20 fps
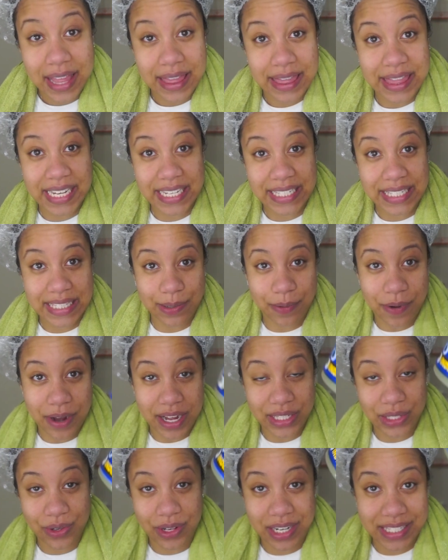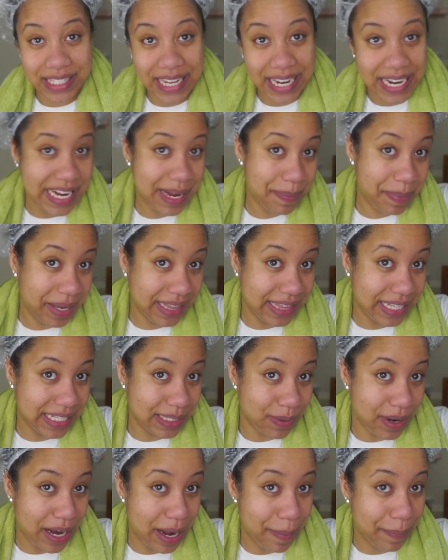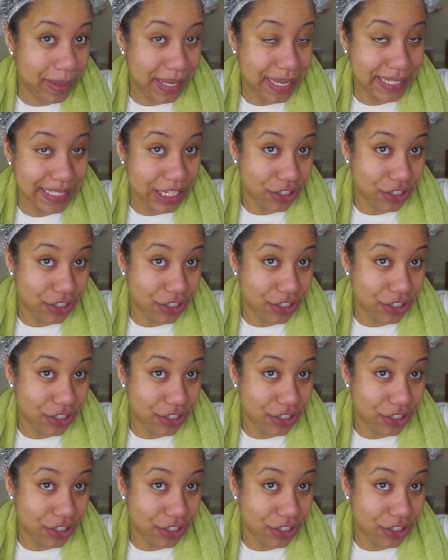this one, so I decided to pick this one up because